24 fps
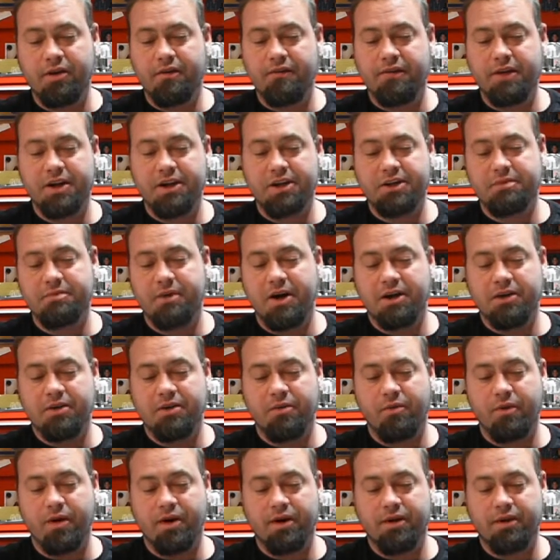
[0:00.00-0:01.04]
If an inspector
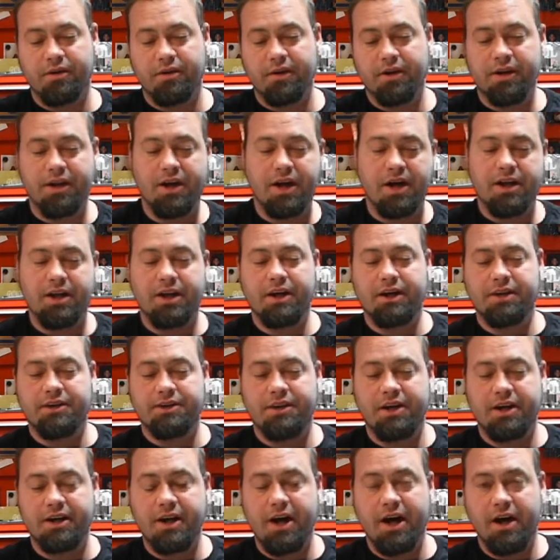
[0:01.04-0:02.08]
wanted to look at that, they could
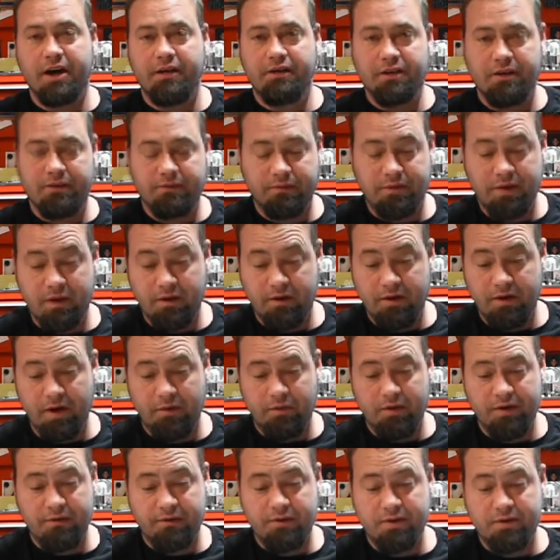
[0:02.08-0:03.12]
say, yeah,
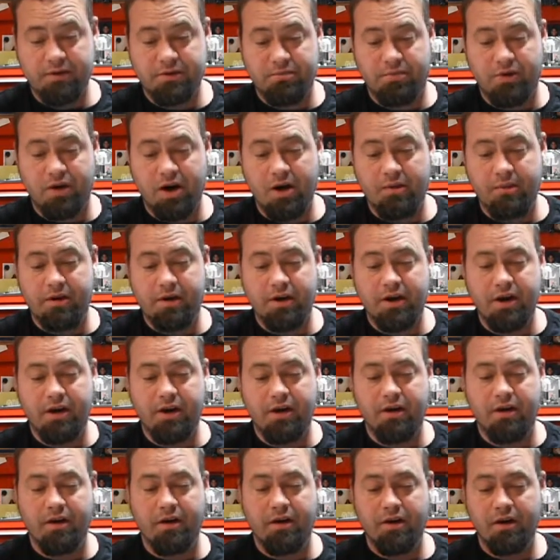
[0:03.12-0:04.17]
we've used primer
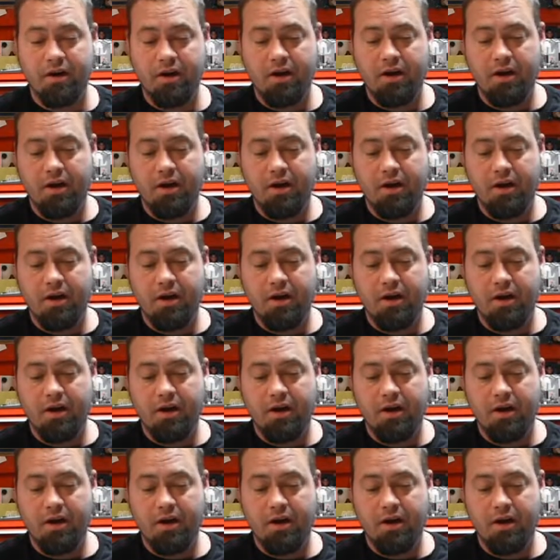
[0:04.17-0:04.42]
here.